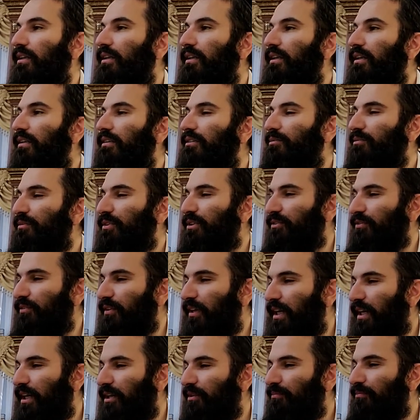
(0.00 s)
It's
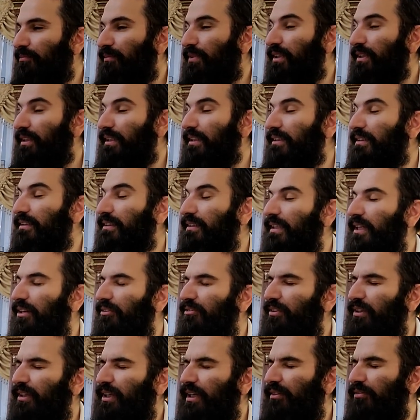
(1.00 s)
mitzvah, but it's an
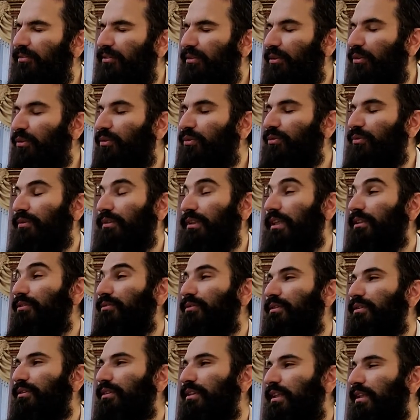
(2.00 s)
Avera if you don't do it.
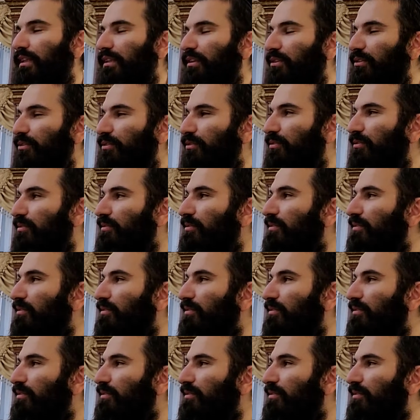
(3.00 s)
That's what he's telling you.